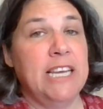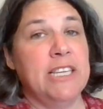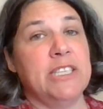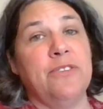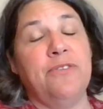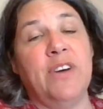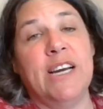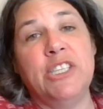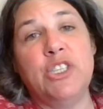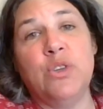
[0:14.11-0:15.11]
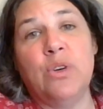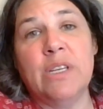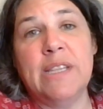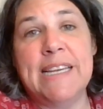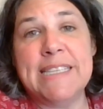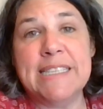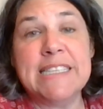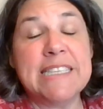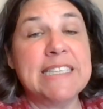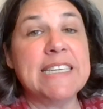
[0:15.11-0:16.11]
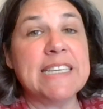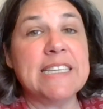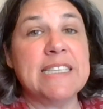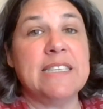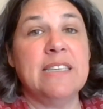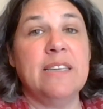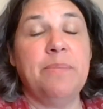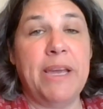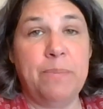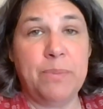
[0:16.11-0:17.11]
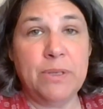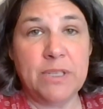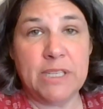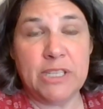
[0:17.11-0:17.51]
So, find your lesson 6 papers.